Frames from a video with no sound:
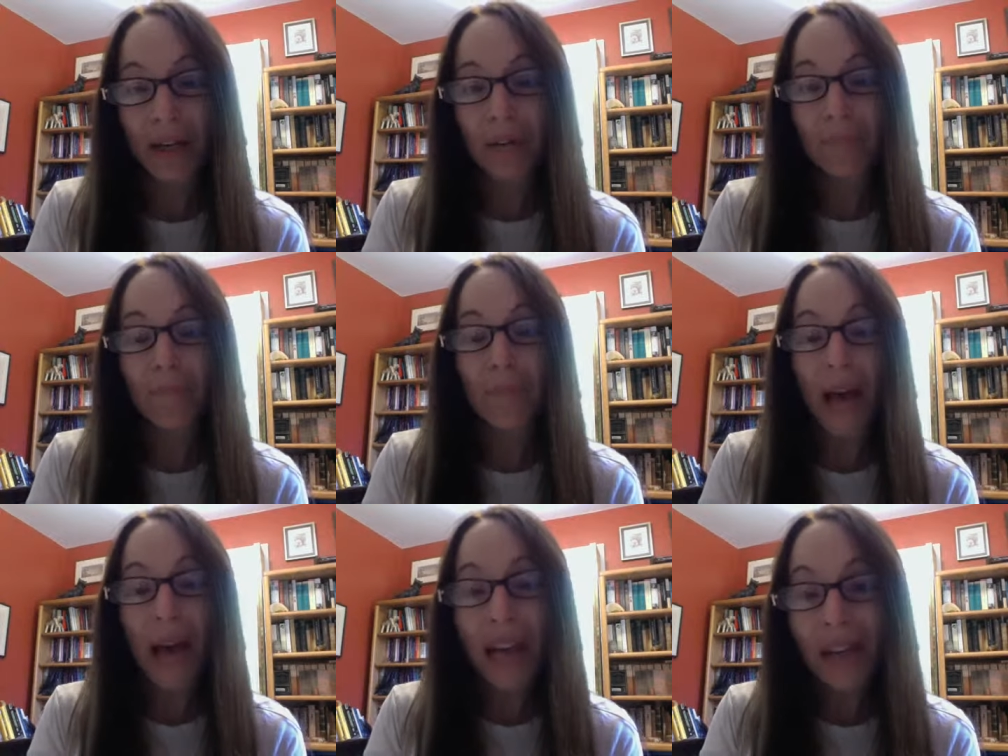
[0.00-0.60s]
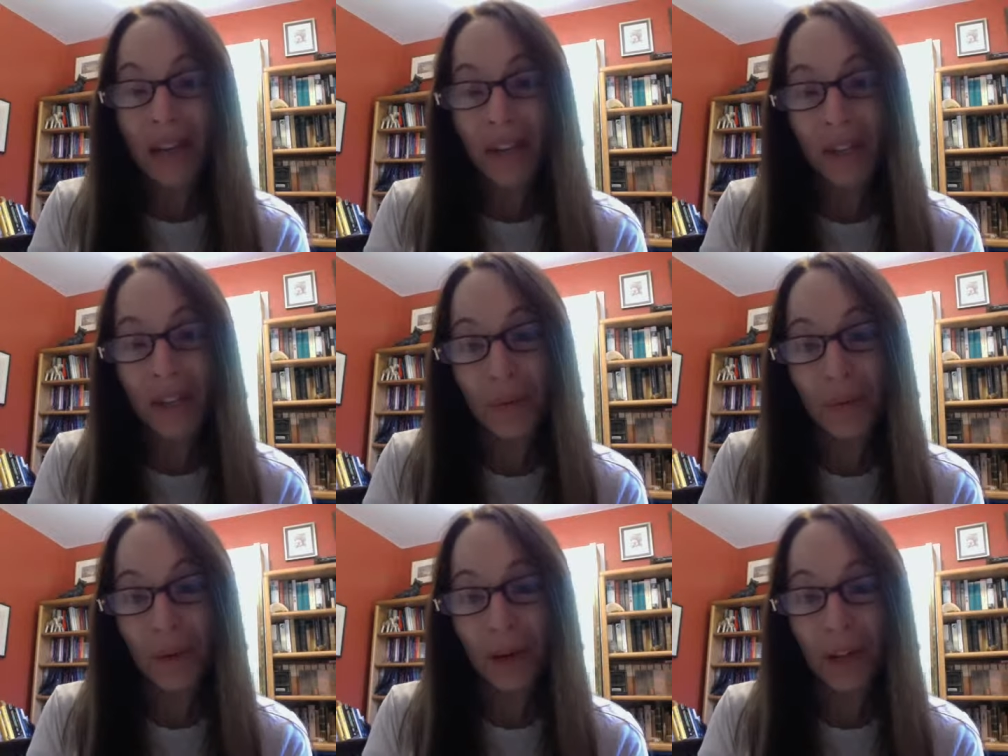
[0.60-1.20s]
manage
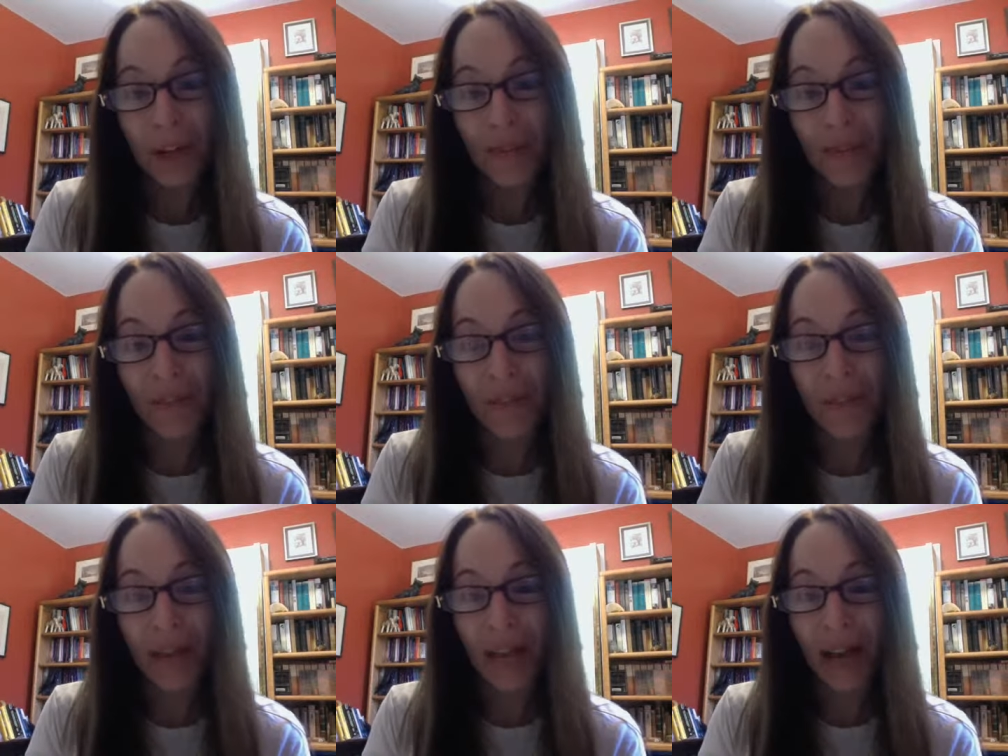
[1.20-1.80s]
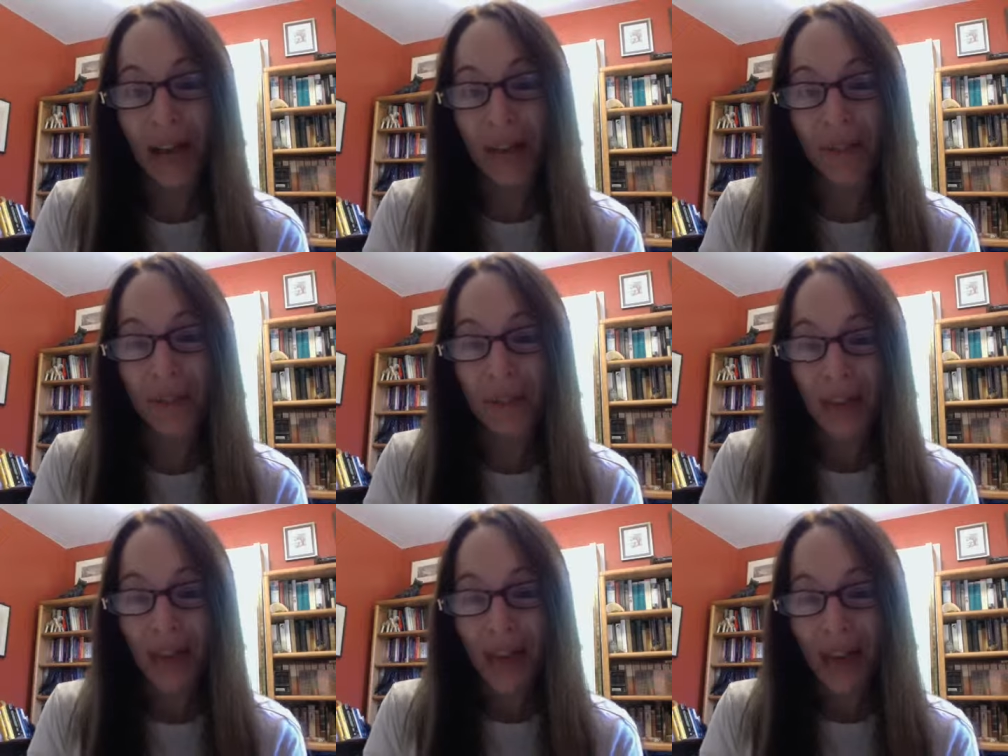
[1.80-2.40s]
the work of this class
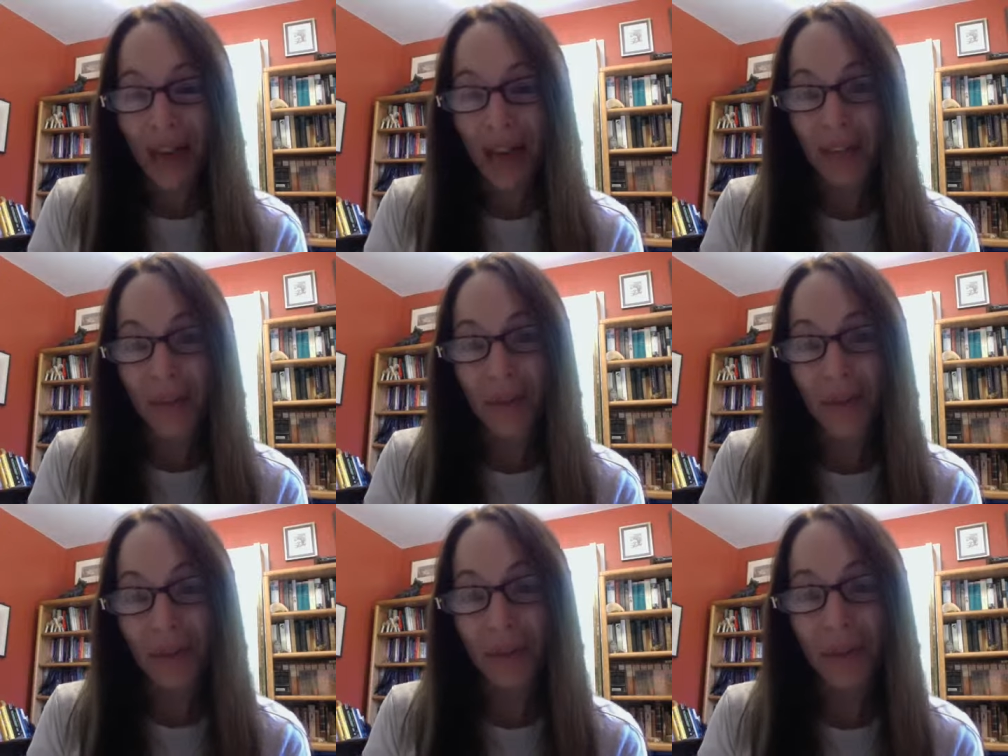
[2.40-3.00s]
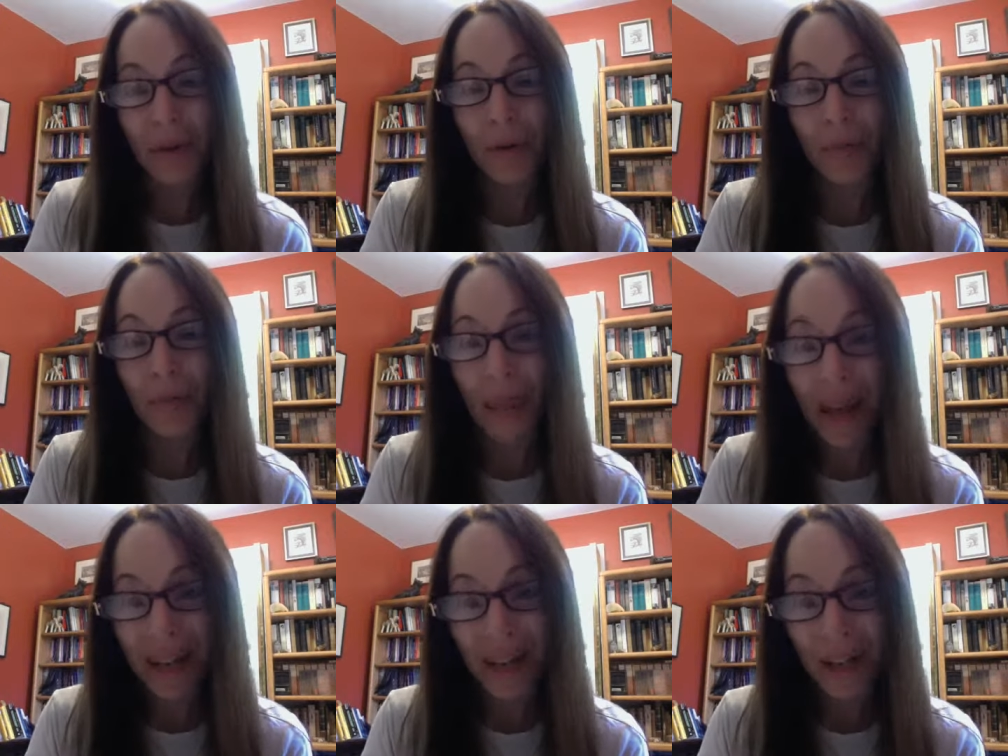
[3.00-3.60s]
and also
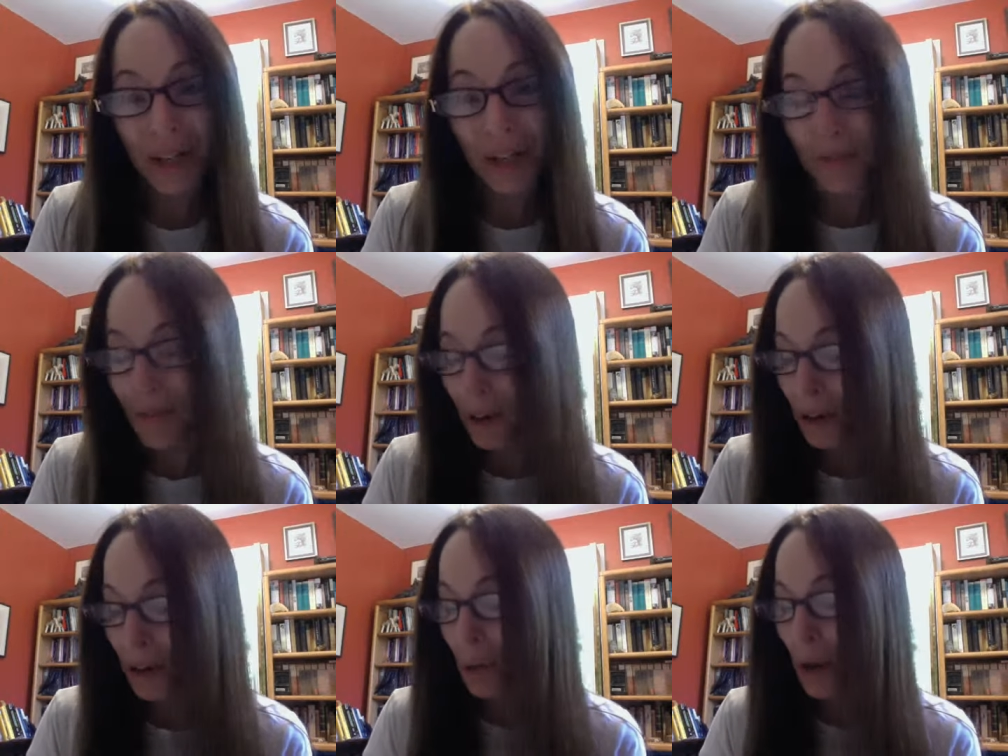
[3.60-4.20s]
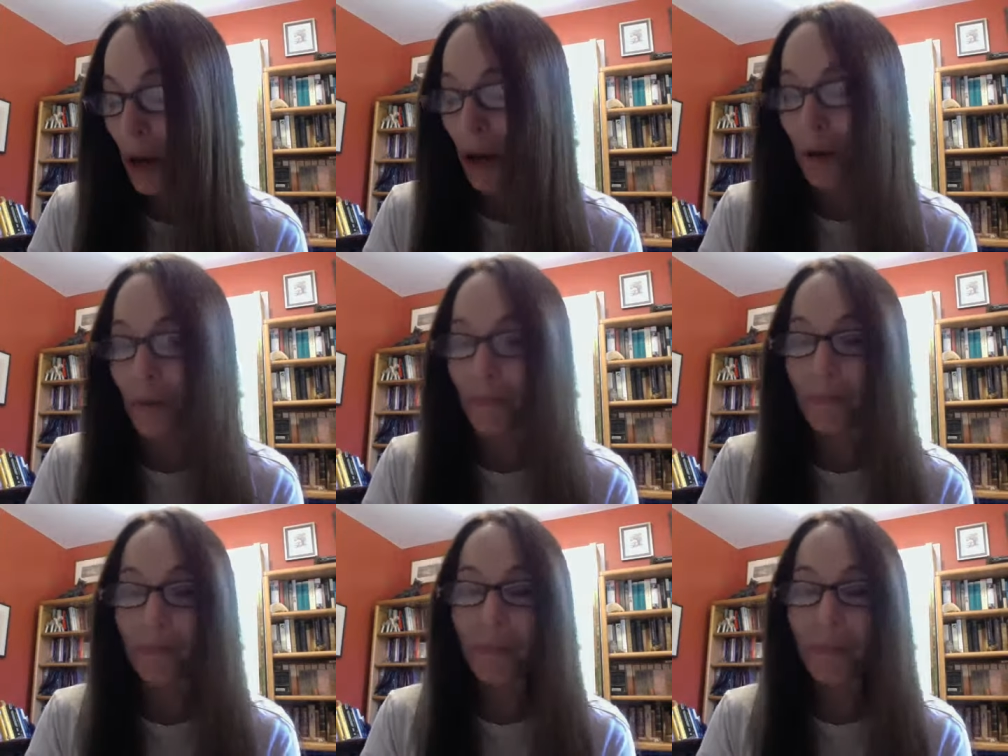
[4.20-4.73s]
manage it very well.